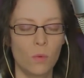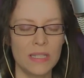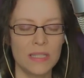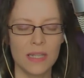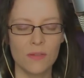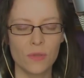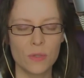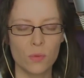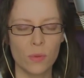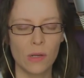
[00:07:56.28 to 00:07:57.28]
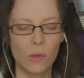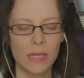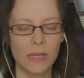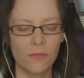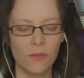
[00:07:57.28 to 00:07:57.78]
What's the difference between
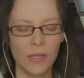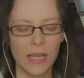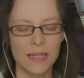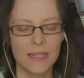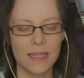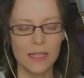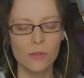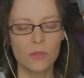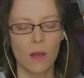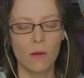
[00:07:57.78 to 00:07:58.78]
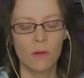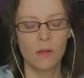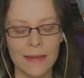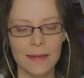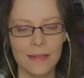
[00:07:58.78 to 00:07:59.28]
holding a fucking dildo
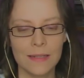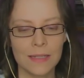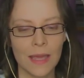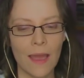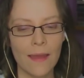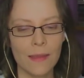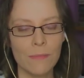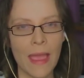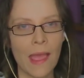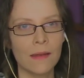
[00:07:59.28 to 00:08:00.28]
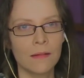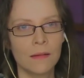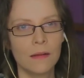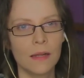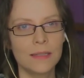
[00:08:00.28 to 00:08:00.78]
and an entire man
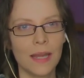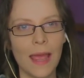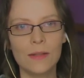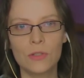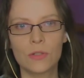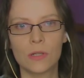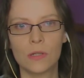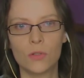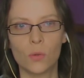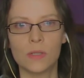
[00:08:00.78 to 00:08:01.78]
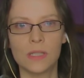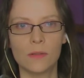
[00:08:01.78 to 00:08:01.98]
attached to a